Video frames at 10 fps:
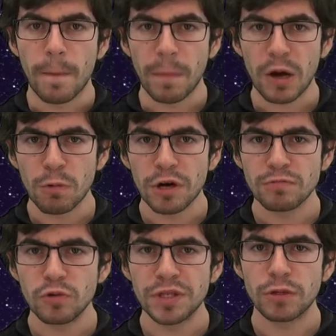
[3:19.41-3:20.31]
My
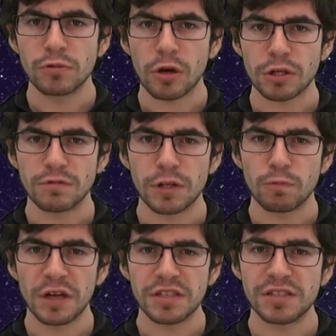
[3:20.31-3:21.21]
work will be to calculate
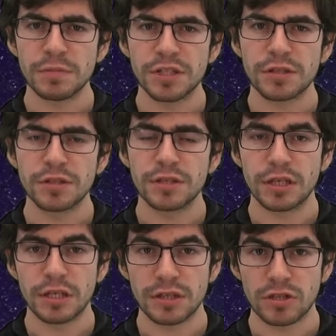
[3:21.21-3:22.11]
what is emitted,
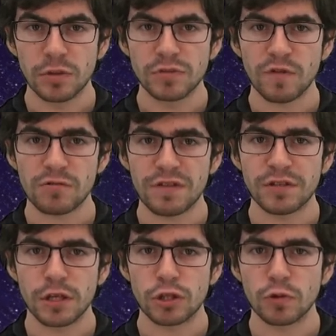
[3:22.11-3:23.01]
in terms of
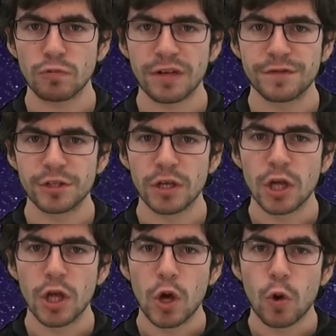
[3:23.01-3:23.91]
gravitational waves,
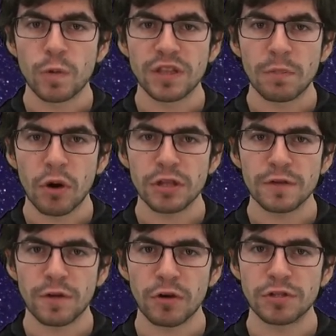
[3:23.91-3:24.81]
when a
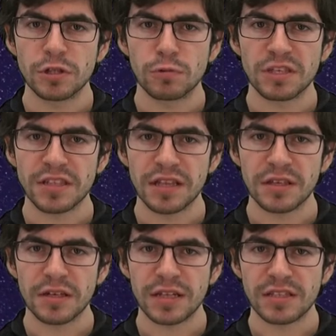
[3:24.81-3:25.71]
body falls into a
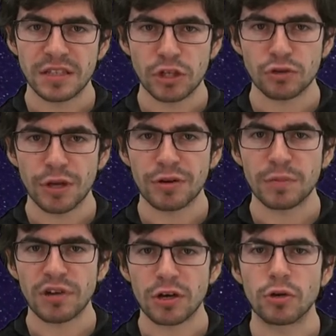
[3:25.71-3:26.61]
static and stationary
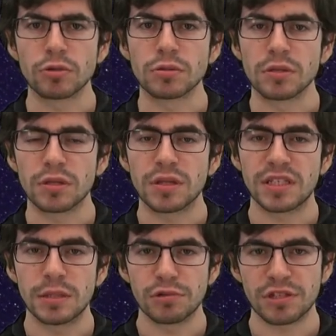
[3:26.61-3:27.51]
black hole the
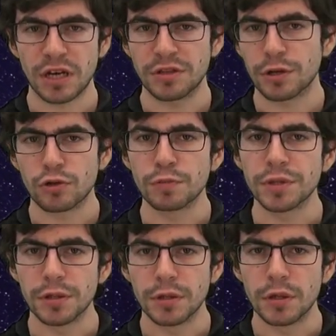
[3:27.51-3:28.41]
simplest kind there could be.